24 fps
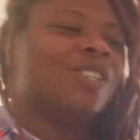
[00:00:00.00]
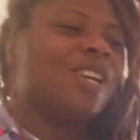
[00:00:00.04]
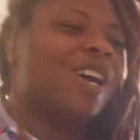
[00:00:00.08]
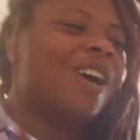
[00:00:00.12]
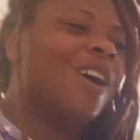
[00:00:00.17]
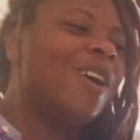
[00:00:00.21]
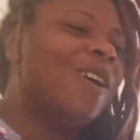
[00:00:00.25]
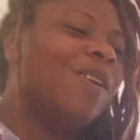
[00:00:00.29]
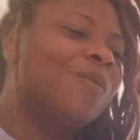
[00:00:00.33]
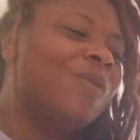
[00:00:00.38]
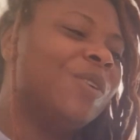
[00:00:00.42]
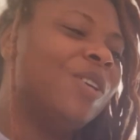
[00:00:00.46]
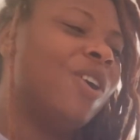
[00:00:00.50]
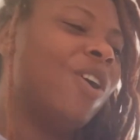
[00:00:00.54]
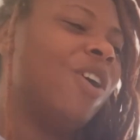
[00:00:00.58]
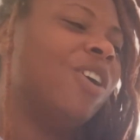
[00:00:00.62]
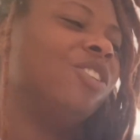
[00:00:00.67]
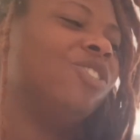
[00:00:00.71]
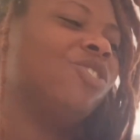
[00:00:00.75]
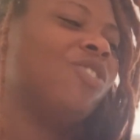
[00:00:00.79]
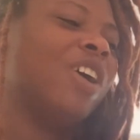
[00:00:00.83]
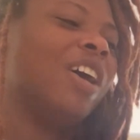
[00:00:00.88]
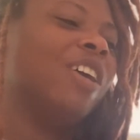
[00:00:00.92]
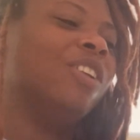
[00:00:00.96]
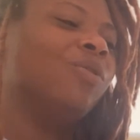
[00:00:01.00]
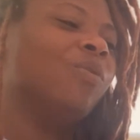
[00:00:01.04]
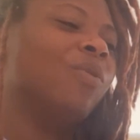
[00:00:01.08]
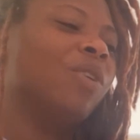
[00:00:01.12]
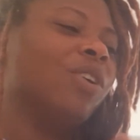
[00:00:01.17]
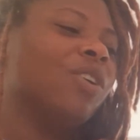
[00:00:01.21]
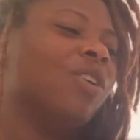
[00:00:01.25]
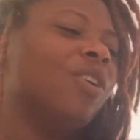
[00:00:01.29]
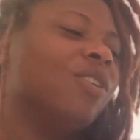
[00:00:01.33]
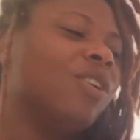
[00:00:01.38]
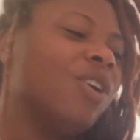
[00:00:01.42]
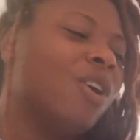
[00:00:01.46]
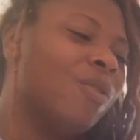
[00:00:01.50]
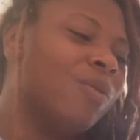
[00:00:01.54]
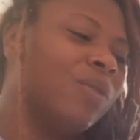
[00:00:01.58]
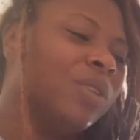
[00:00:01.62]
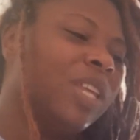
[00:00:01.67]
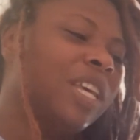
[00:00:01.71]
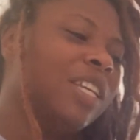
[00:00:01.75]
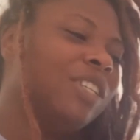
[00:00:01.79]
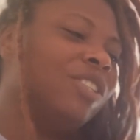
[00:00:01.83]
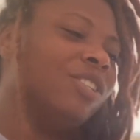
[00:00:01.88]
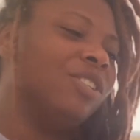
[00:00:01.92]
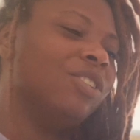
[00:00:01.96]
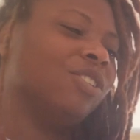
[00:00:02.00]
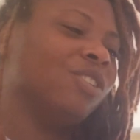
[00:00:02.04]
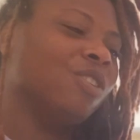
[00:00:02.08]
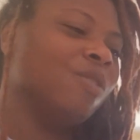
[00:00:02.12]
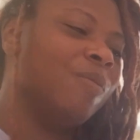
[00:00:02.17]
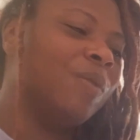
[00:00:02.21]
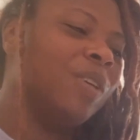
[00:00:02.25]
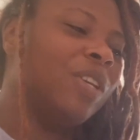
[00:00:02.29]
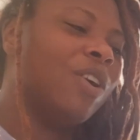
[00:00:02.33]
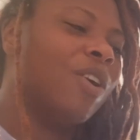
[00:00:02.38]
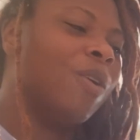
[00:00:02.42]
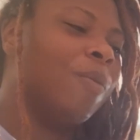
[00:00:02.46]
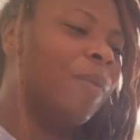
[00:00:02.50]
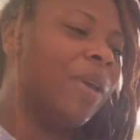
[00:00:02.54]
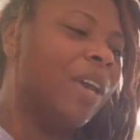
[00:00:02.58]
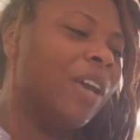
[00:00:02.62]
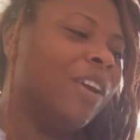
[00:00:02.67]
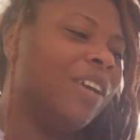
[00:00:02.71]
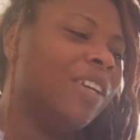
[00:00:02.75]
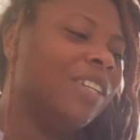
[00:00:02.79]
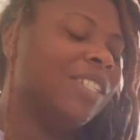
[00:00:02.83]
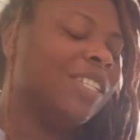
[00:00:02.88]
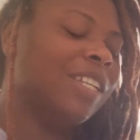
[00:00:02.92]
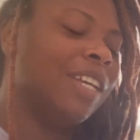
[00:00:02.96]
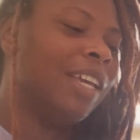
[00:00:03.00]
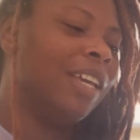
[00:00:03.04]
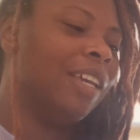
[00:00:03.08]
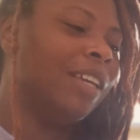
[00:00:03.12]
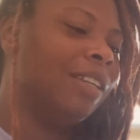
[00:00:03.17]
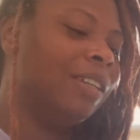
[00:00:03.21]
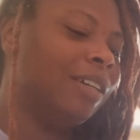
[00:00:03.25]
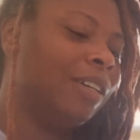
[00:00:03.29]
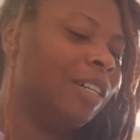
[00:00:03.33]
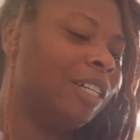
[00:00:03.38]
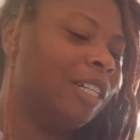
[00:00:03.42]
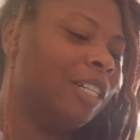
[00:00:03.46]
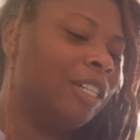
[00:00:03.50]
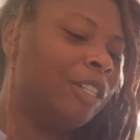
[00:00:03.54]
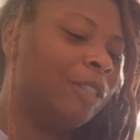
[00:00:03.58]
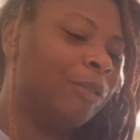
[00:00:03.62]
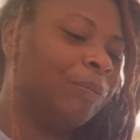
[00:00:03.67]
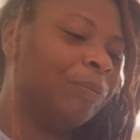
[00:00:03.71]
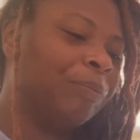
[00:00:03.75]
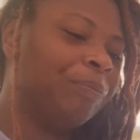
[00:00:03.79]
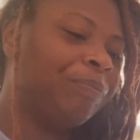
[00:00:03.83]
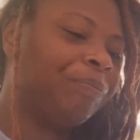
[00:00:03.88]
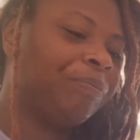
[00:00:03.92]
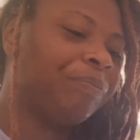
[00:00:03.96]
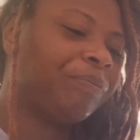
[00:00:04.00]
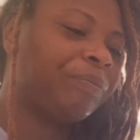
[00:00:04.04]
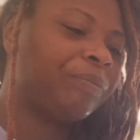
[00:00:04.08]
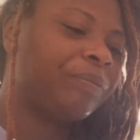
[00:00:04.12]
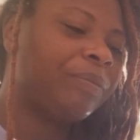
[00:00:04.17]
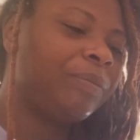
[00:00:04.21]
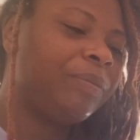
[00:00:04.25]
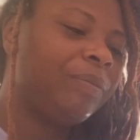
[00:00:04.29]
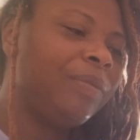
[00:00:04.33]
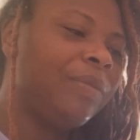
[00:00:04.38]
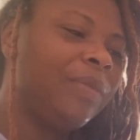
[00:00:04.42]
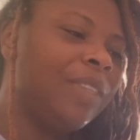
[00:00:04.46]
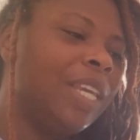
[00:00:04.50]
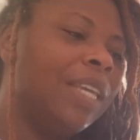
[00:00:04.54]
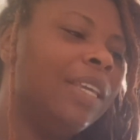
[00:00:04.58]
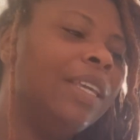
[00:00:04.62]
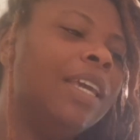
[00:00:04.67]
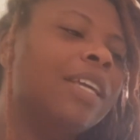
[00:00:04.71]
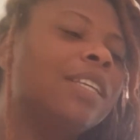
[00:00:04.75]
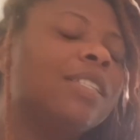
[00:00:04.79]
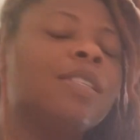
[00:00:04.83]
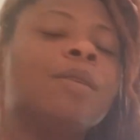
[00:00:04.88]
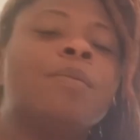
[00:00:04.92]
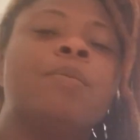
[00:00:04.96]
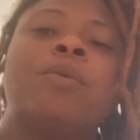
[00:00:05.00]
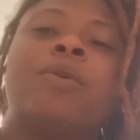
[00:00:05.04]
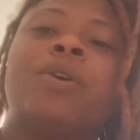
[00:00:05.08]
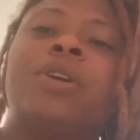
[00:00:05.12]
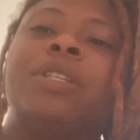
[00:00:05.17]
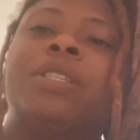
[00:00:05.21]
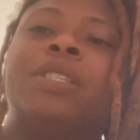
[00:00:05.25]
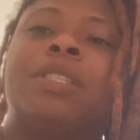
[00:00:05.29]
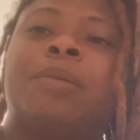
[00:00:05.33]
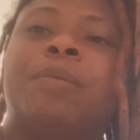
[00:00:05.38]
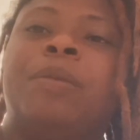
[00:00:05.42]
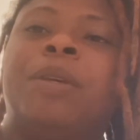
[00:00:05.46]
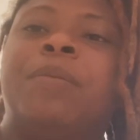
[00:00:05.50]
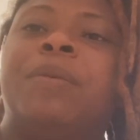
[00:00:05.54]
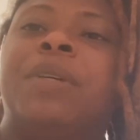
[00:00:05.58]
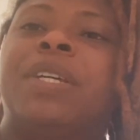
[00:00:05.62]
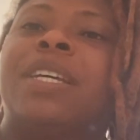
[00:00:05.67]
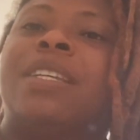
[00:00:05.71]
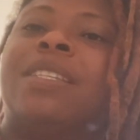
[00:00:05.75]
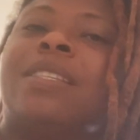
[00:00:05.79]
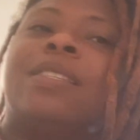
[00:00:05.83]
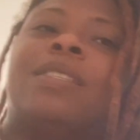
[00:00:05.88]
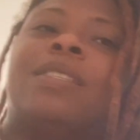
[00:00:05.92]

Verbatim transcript: y'all, we are trying to work on our relationship and our marriage. And, yeah, it's important to me because